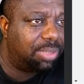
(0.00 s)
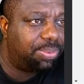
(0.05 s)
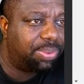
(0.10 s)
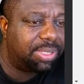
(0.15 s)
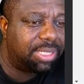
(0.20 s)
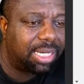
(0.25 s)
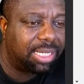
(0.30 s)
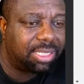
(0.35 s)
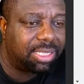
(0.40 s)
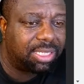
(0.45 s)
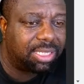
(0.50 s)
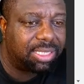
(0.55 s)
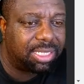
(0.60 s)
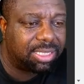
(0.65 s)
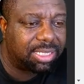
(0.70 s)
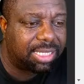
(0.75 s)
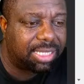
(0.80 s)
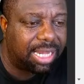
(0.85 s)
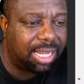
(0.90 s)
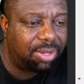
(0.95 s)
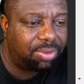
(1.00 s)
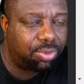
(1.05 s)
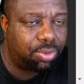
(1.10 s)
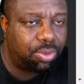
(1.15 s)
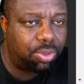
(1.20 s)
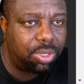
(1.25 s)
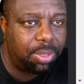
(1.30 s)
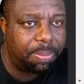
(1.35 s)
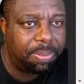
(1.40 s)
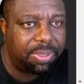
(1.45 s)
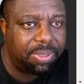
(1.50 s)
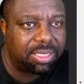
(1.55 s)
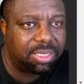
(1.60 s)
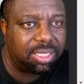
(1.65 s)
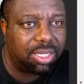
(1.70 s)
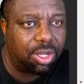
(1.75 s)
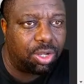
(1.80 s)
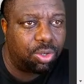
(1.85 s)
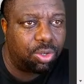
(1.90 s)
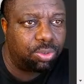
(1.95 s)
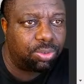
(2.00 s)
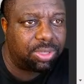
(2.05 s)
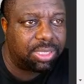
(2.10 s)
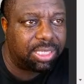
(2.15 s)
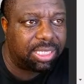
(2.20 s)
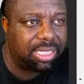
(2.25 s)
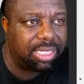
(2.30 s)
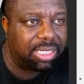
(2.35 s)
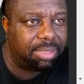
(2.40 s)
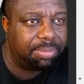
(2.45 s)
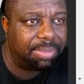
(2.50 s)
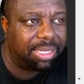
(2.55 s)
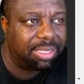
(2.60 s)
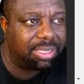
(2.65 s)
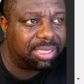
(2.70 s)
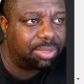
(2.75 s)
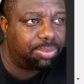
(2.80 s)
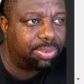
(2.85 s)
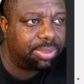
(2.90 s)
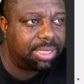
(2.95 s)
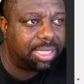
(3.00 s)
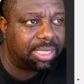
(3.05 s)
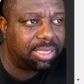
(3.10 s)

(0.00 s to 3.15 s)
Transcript: think we take the discount going up against the old team. I think we